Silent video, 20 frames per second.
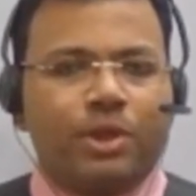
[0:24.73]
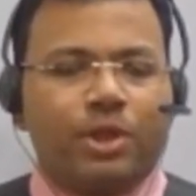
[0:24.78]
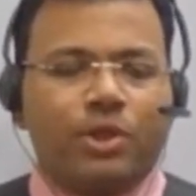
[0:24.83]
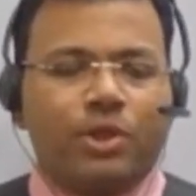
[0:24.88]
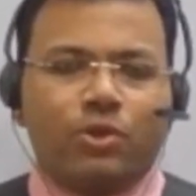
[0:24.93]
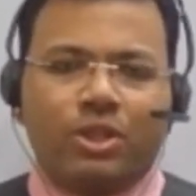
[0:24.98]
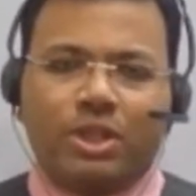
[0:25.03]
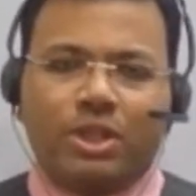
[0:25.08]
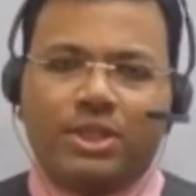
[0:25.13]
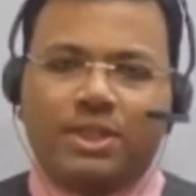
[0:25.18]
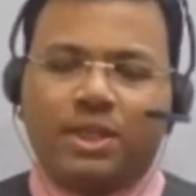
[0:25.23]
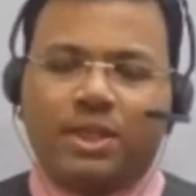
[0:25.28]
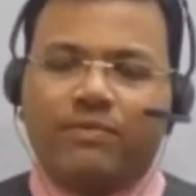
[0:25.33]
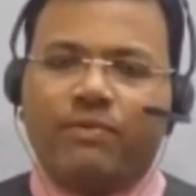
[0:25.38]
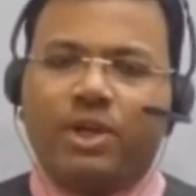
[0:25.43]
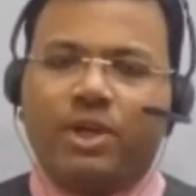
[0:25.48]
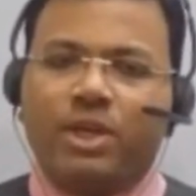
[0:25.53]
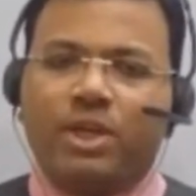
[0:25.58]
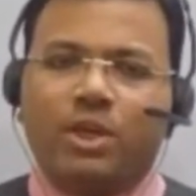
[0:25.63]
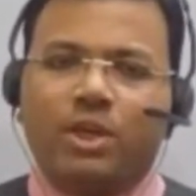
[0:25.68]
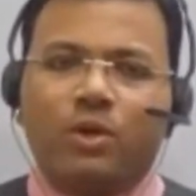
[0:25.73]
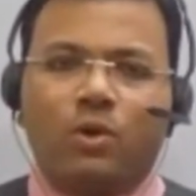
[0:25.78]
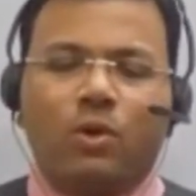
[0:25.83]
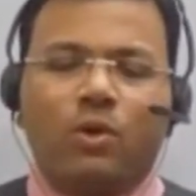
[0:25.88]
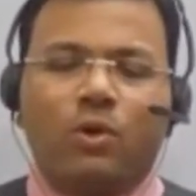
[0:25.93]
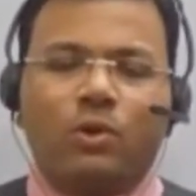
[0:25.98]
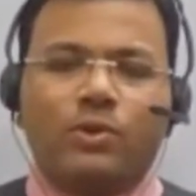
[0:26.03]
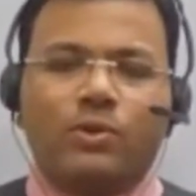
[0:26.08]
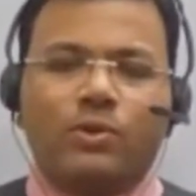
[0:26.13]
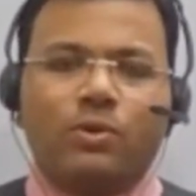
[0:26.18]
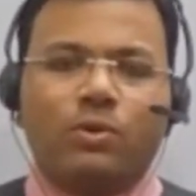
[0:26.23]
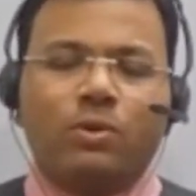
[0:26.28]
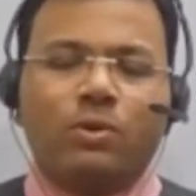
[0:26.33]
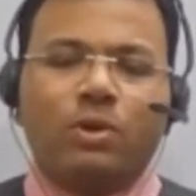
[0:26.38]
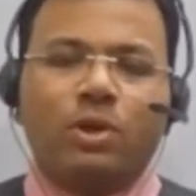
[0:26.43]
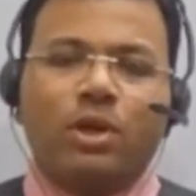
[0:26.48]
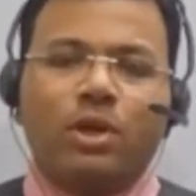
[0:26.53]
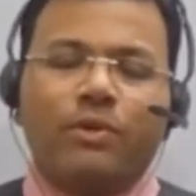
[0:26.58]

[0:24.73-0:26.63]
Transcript: So in the same way here also